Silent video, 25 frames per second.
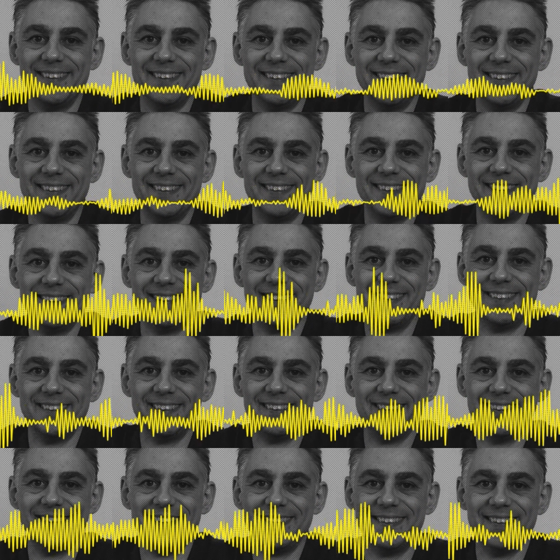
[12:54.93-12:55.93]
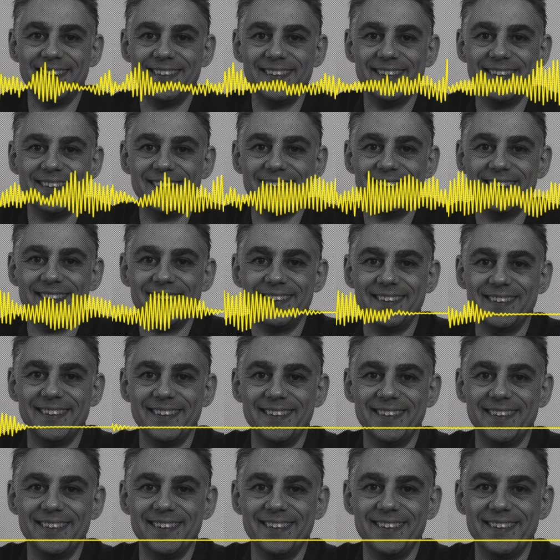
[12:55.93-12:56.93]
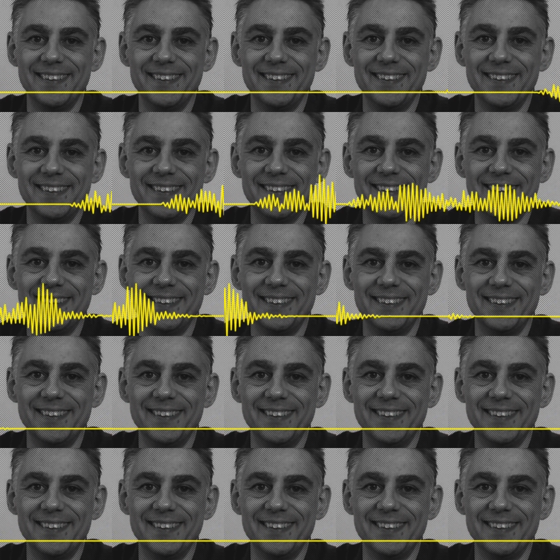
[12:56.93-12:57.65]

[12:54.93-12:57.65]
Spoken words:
me who look at your rulebook and go, no,